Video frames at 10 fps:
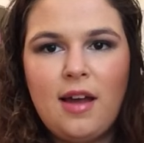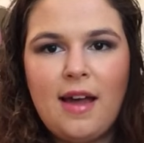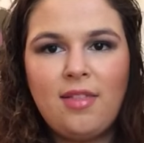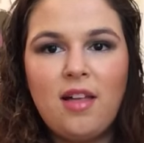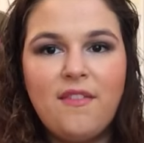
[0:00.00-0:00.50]

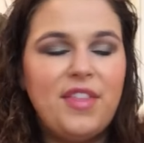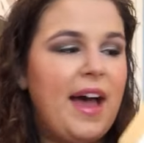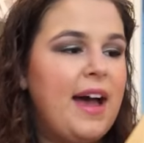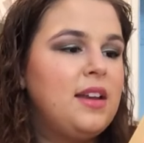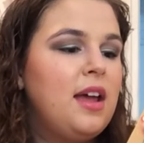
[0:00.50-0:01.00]
I love
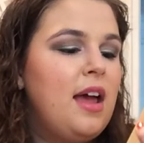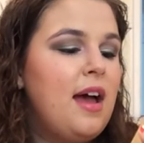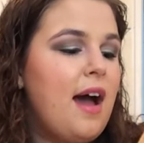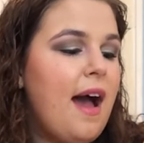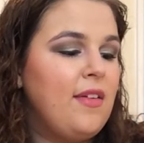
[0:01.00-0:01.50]
that.
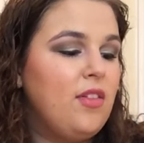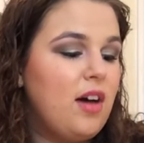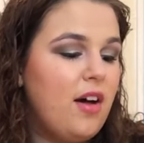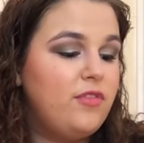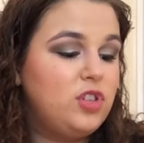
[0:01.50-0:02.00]
I
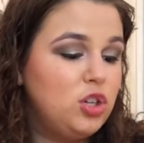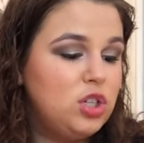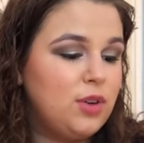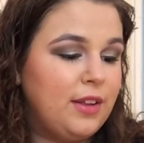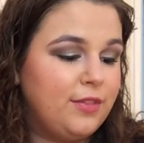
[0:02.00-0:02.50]
love
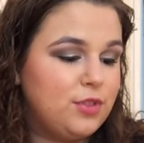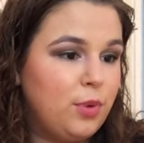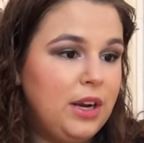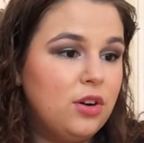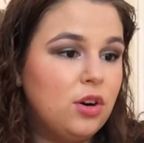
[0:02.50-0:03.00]
Tutu. I love
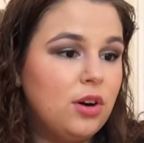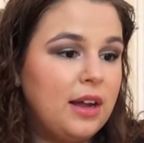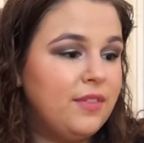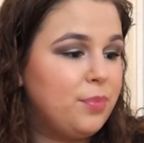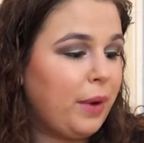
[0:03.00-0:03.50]
Twinkle. I
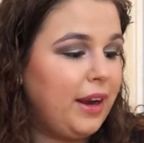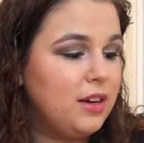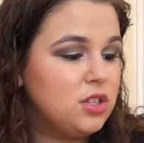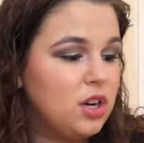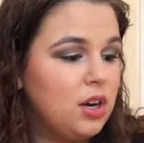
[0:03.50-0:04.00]
love
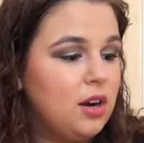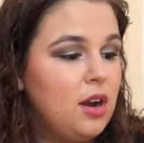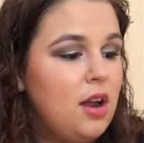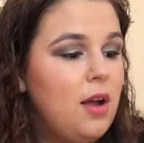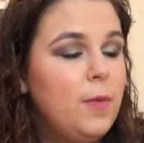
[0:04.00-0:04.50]
Prancer.
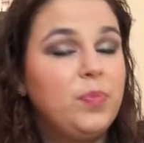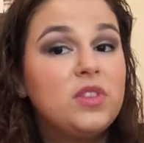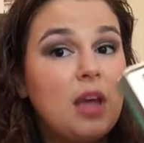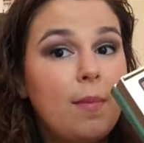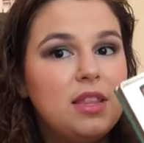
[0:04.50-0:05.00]

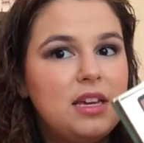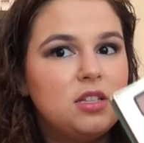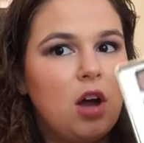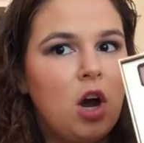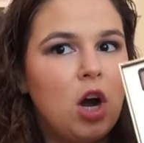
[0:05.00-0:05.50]
Some of
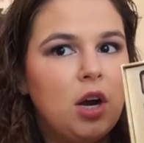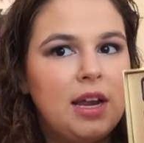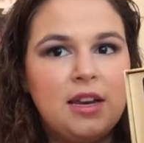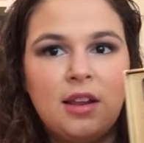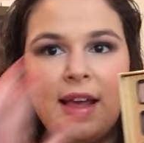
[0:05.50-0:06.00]
these are
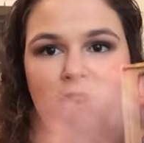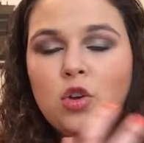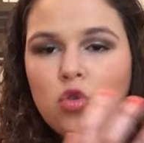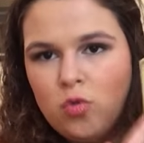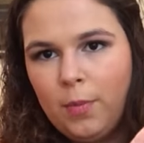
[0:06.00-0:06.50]
in, like,
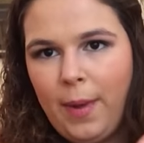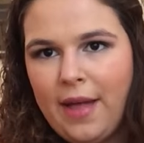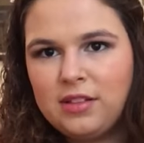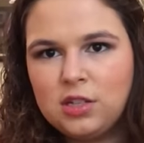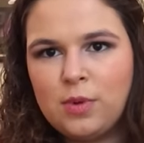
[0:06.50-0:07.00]
newer
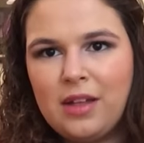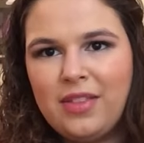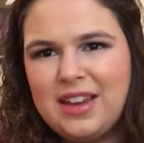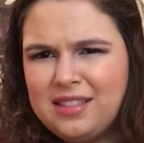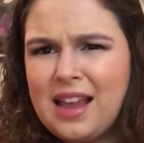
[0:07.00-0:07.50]
palettes as well.
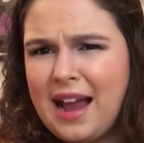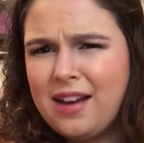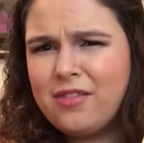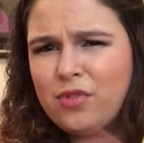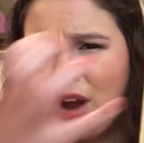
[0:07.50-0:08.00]
They
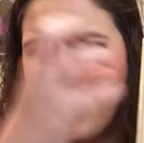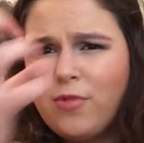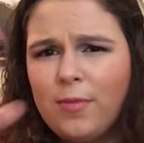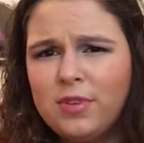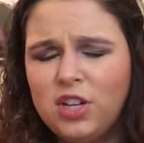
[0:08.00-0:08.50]
kind of grab
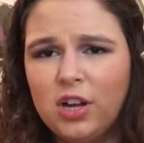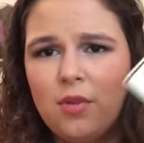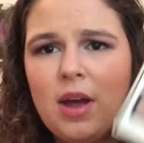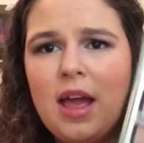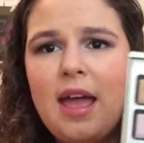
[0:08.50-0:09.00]
from, you
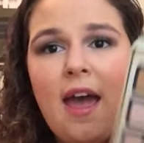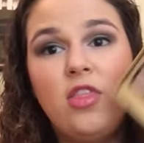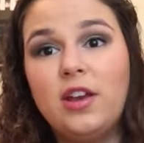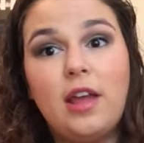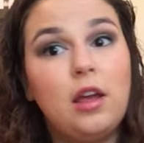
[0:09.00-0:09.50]
know, and
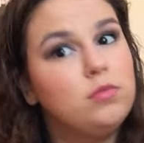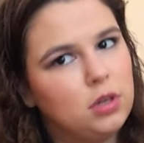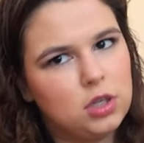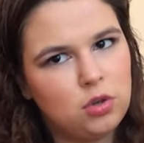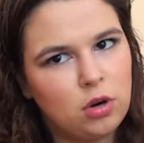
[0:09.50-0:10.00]
the names
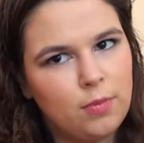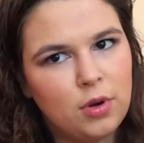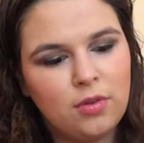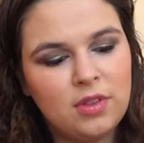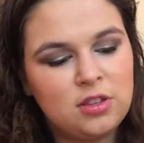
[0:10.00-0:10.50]
are
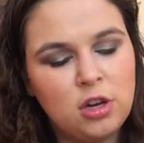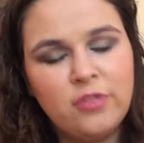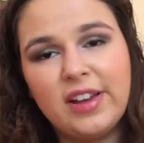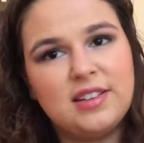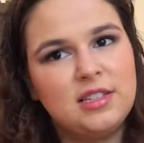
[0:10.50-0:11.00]
adorable. Too
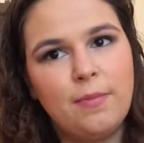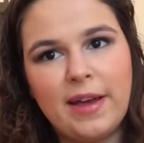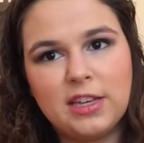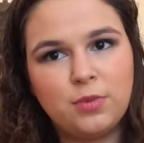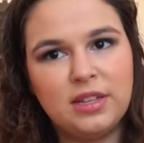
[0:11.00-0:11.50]
Faced is the
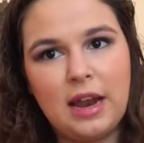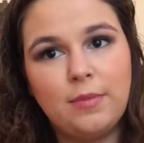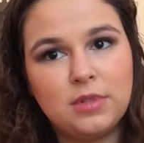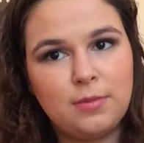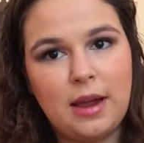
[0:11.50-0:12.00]
best for the
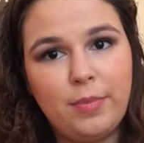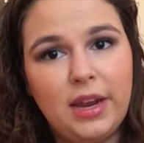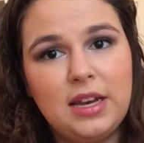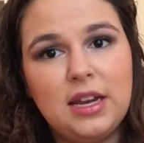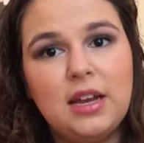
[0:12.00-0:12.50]
names, in my
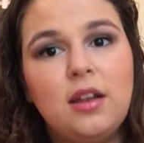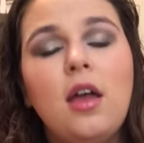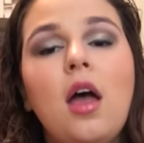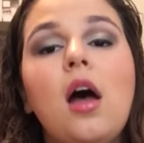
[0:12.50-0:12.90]
opinion.